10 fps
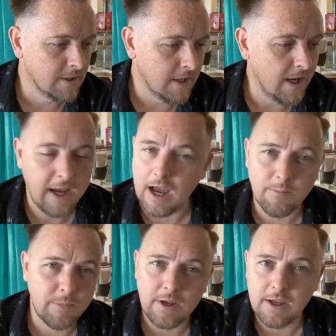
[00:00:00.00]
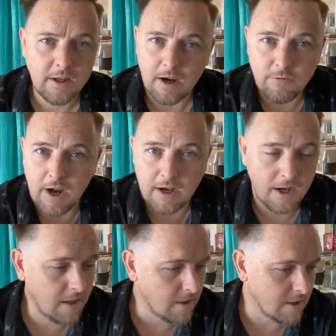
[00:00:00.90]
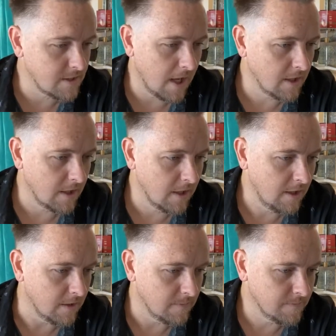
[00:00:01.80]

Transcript: He can't be around anything that's unclean.